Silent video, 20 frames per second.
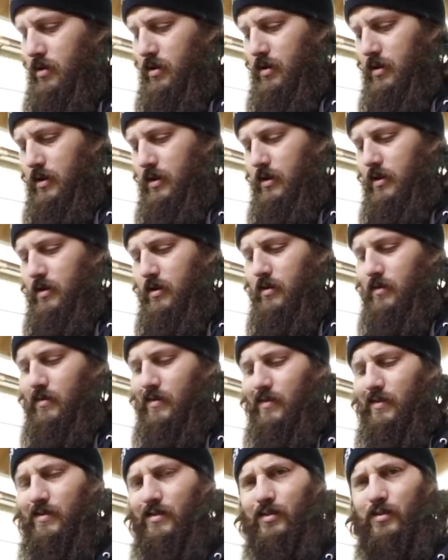And
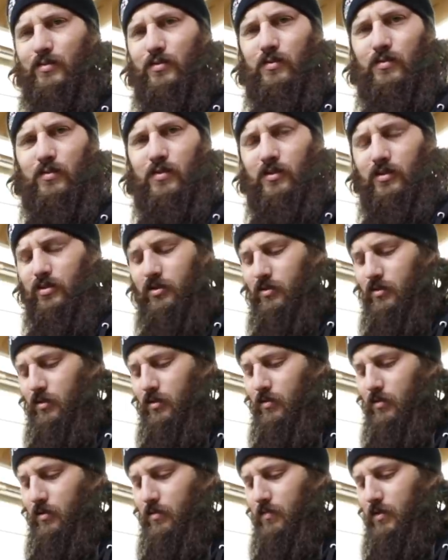you wouldn't want to
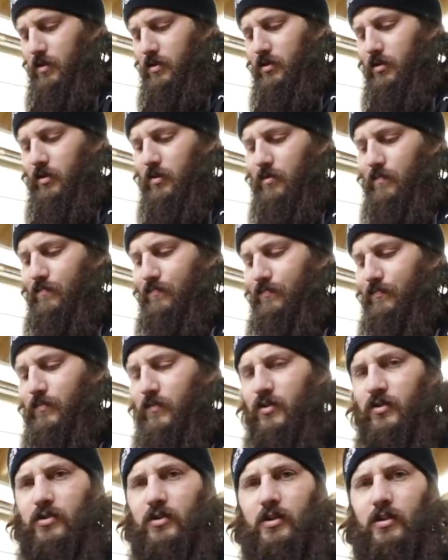store it with a bunch of
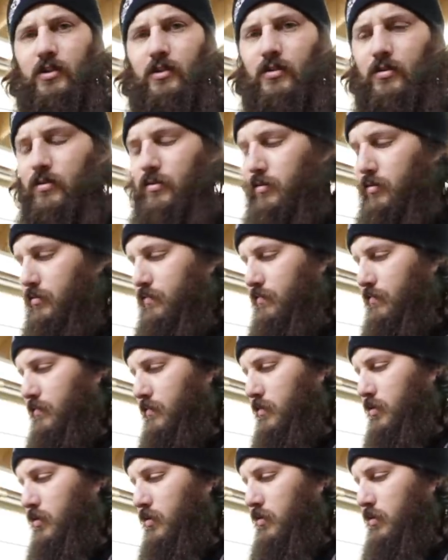dirty old
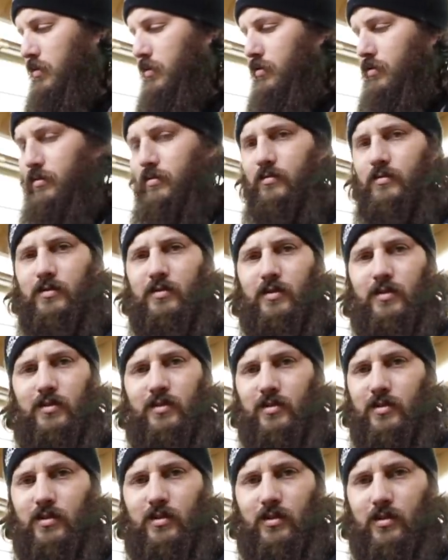oil that's going
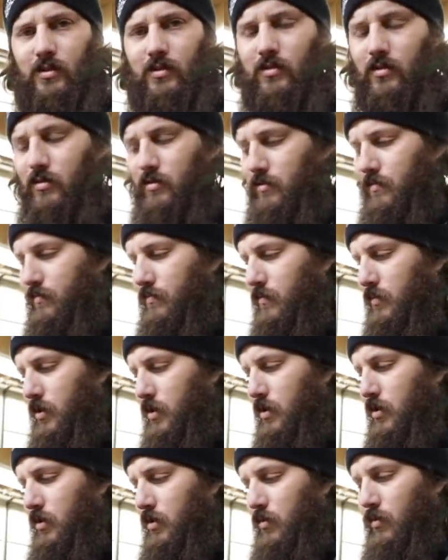to sit in there all
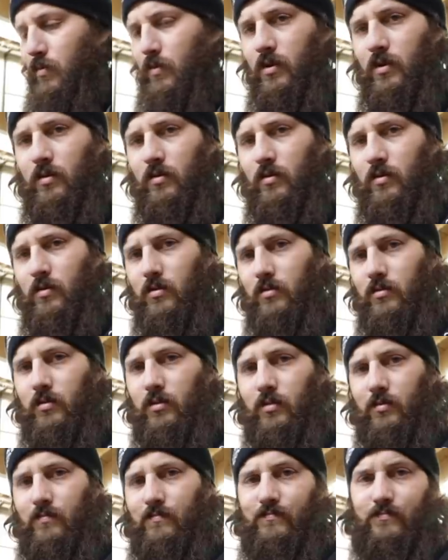winter long
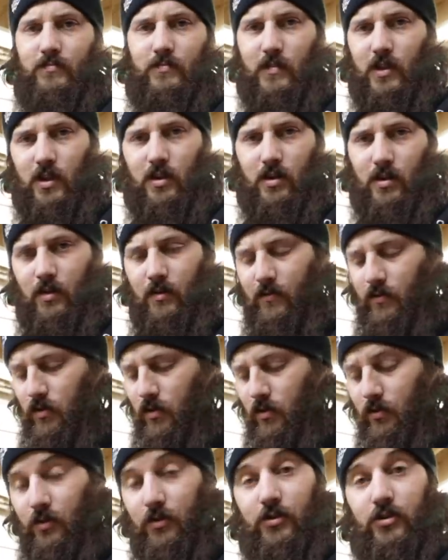or however
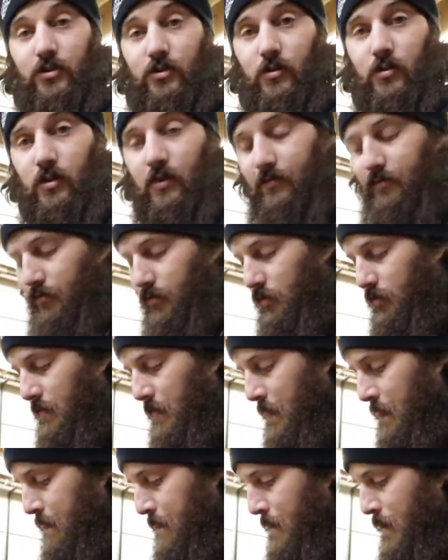long you're storing it for.
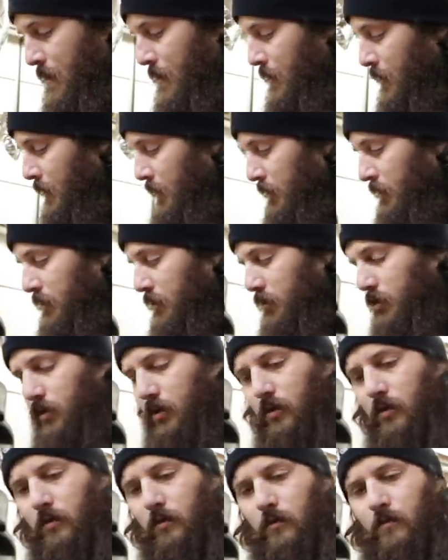
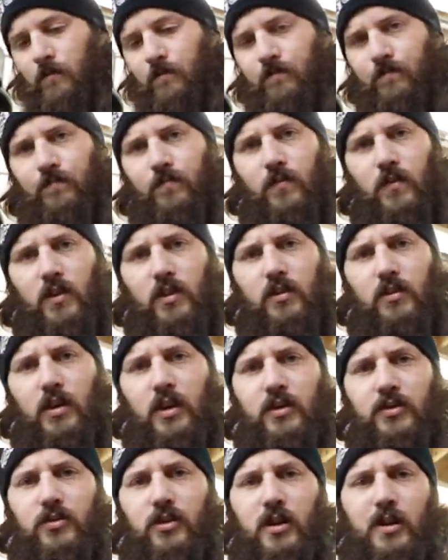So get
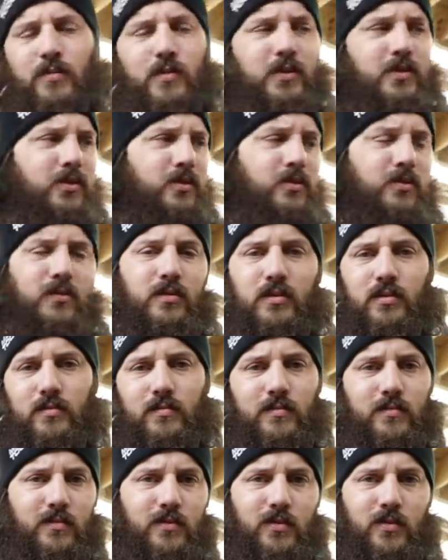that drop, whether you do
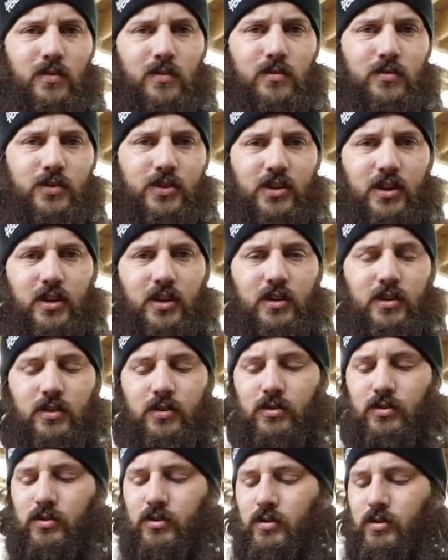a oil
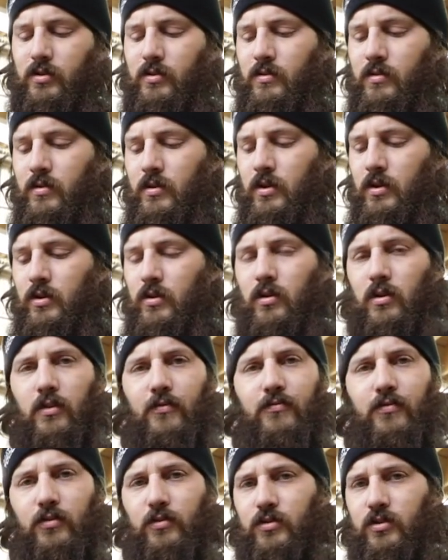change or a
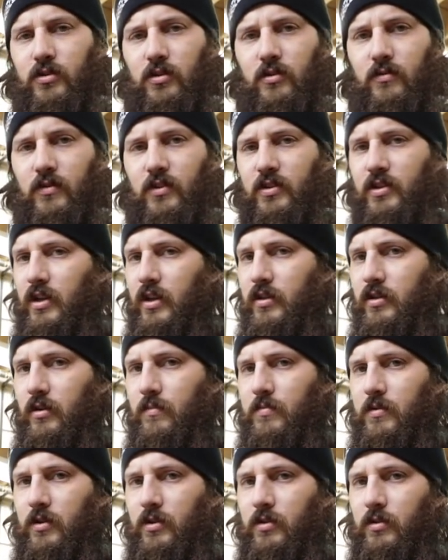full service, that's
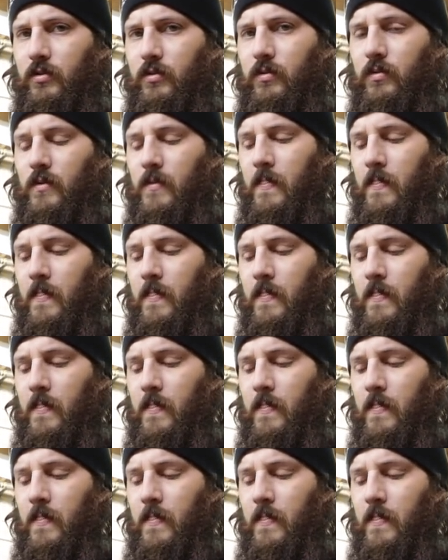up to you.